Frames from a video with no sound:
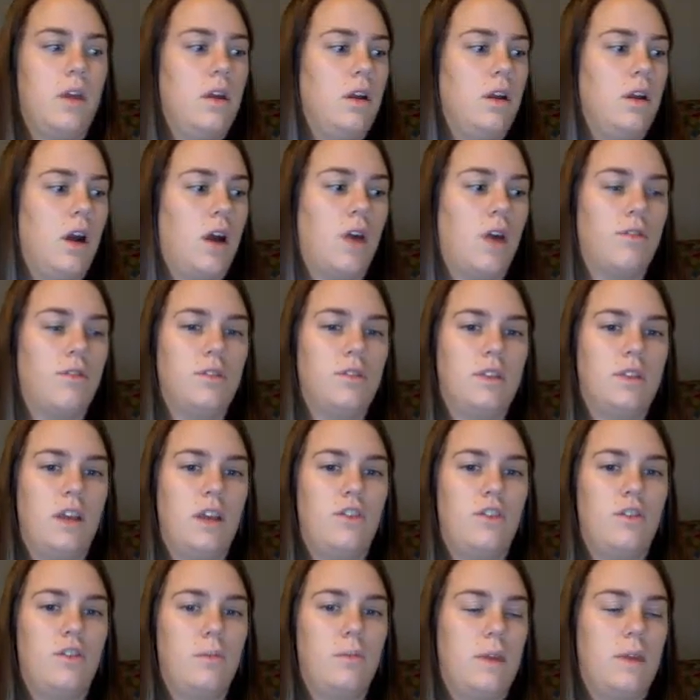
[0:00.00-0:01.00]

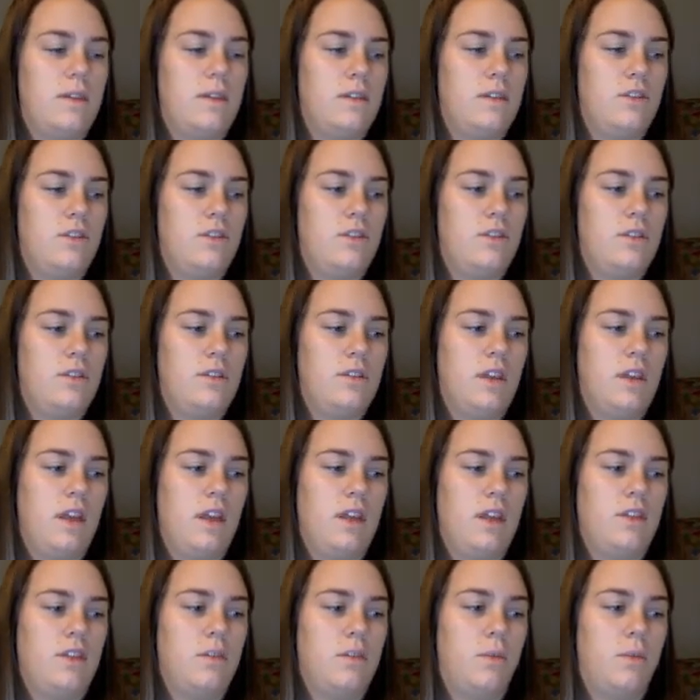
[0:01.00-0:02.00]
Conversation messages
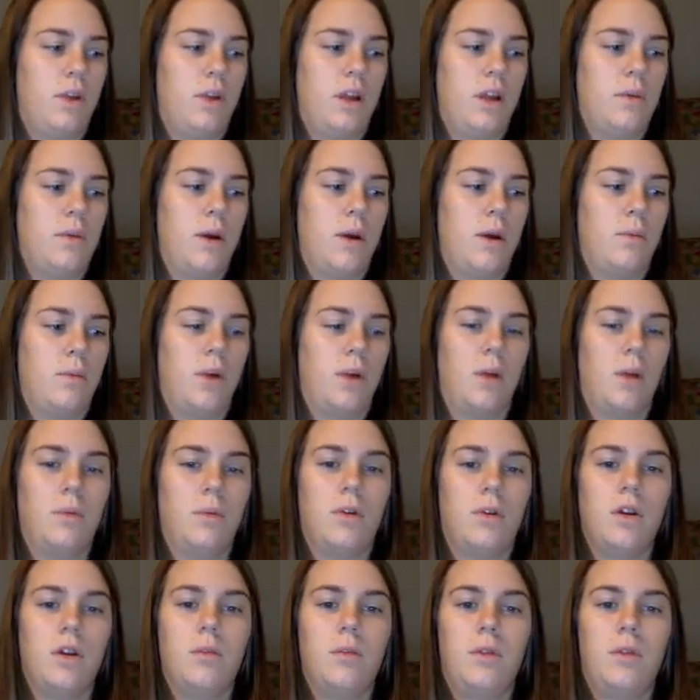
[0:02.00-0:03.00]
to bring about
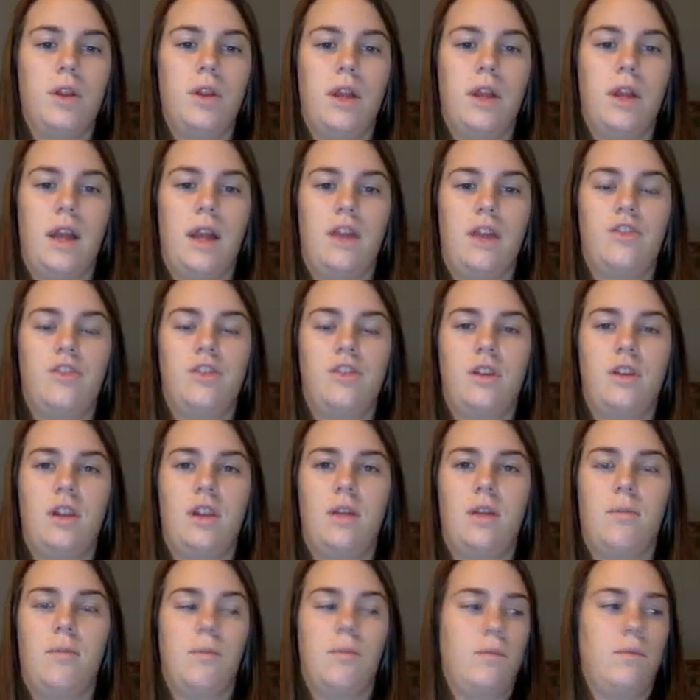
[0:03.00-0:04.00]
proper communication
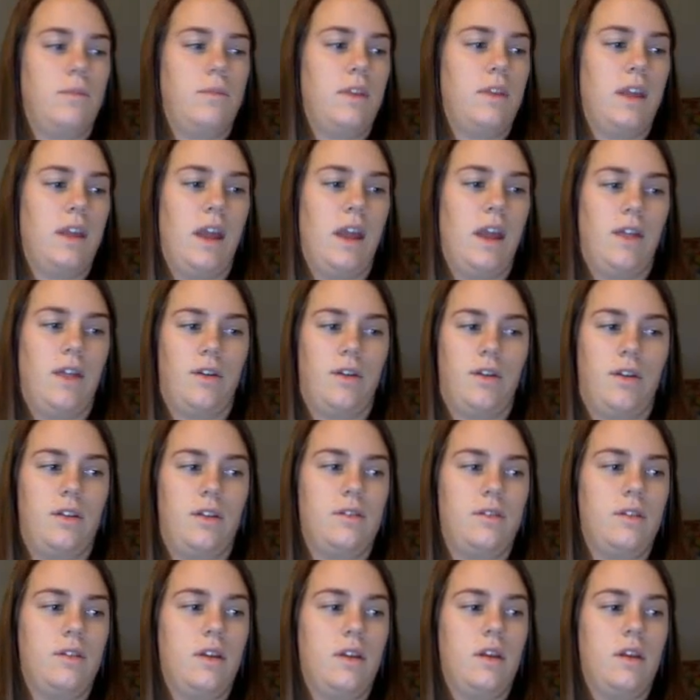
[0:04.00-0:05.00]
and togetherness.